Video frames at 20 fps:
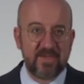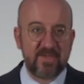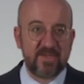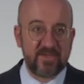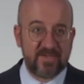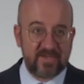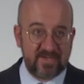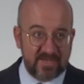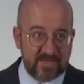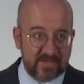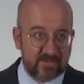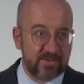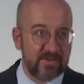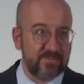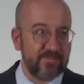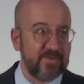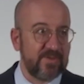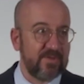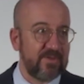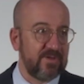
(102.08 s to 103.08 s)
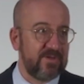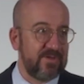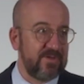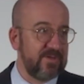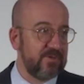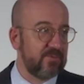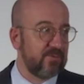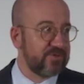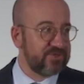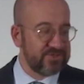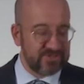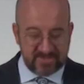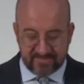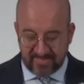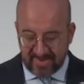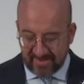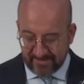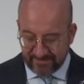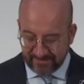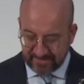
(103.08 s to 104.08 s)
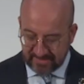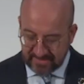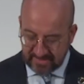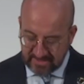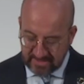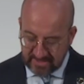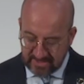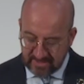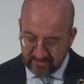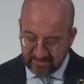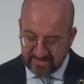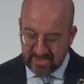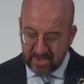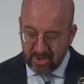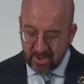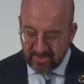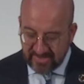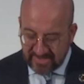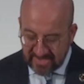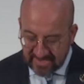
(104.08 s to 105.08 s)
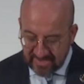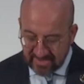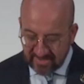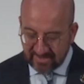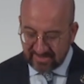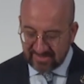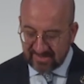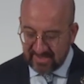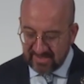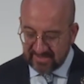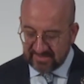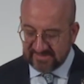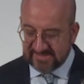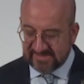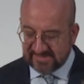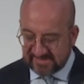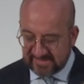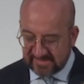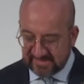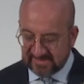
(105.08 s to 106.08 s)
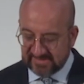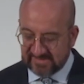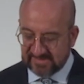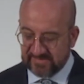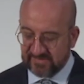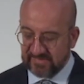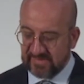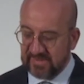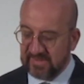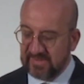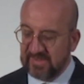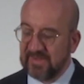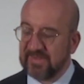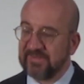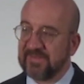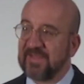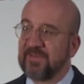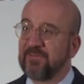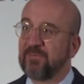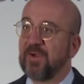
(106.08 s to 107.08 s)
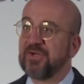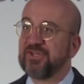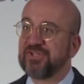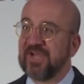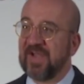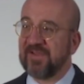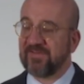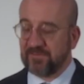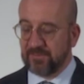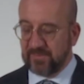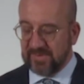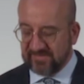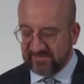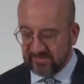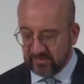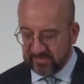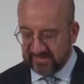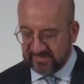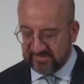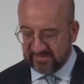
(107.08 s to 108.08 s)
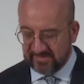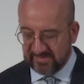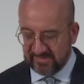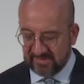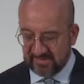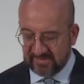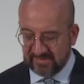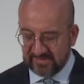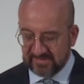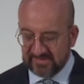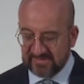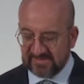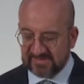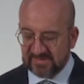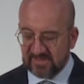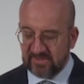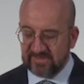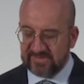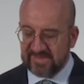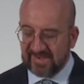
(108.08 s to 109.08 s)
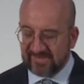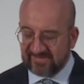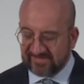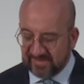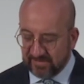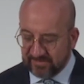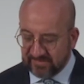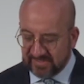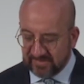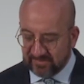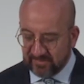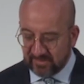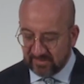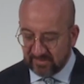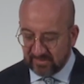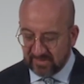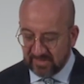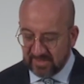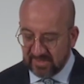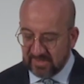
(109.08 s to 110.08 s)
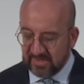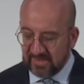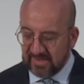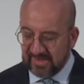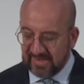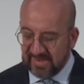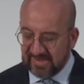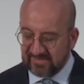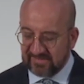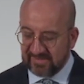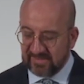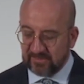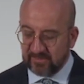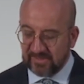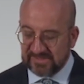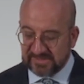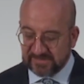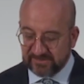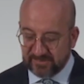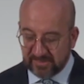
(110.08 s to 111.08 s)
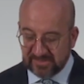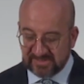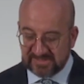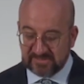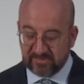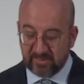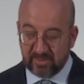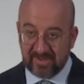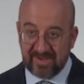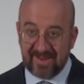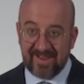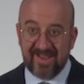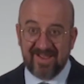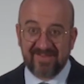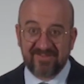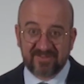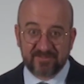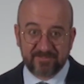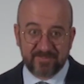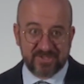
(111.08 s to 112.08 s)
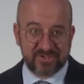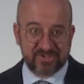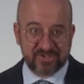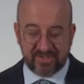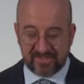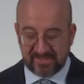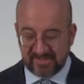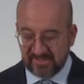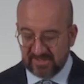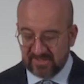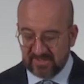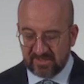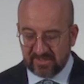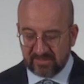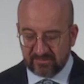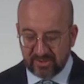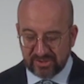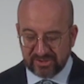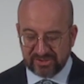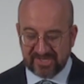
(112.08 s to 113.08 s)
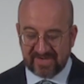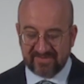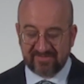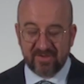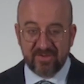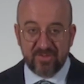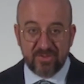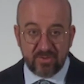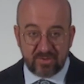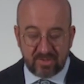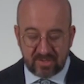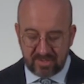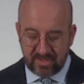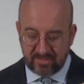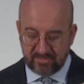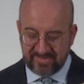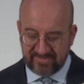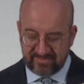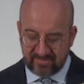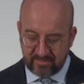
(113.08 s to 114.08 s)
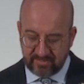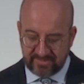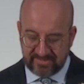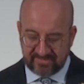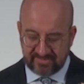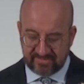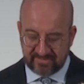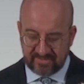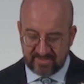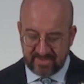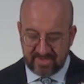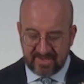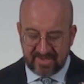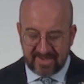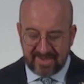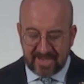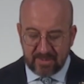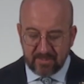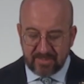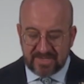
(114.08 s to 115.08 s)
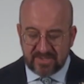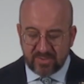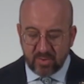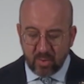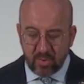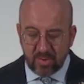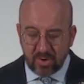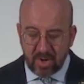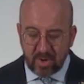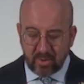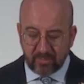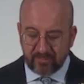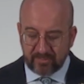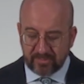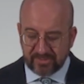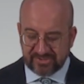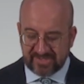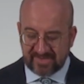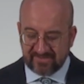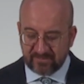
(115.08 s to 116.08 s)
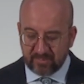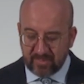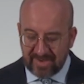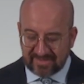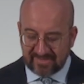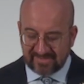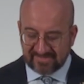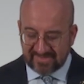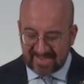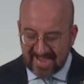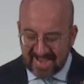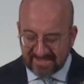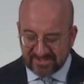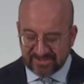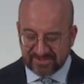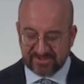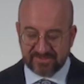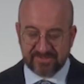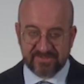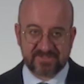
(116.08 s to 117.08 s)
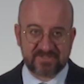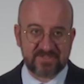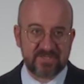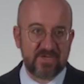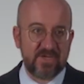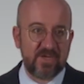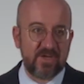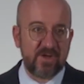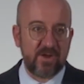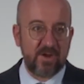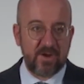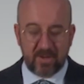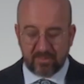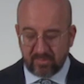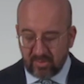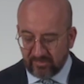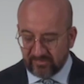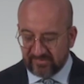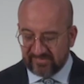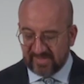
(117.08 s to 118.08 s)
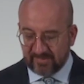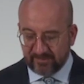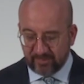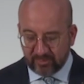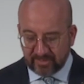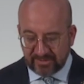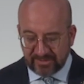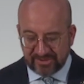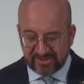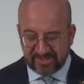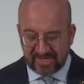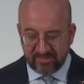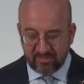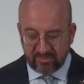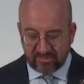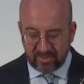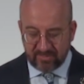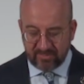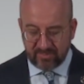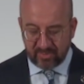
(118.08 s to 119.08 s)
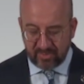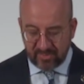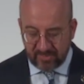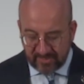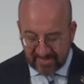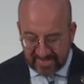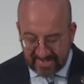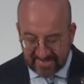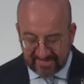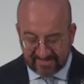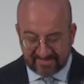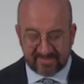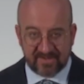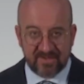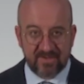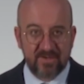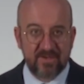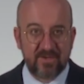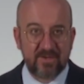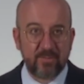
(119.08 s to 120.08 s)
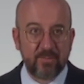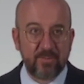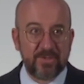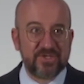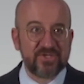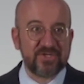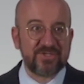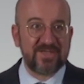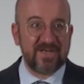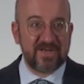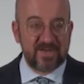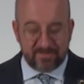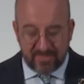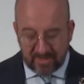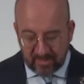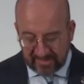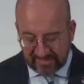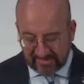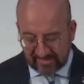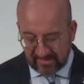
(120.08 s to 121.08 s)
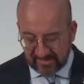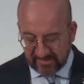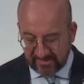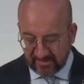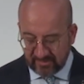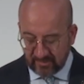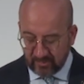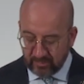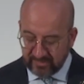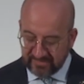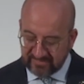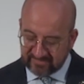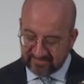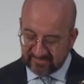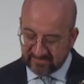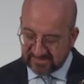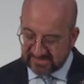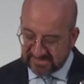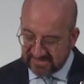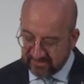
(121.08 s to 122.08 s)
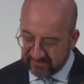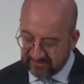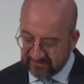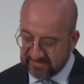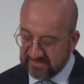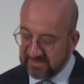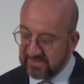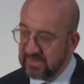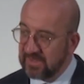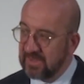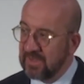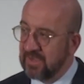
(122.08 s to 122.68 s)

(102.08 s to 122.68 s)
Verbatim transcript: Here in Hiroshima, we again clearly state that Russia's rhetoric is unacceptable and irresponsible, especially Russia's nuclear rhetoric. And we call out Russia's reckless actions around the Zaporizhia nuclear power plant, which deliberately risked the safety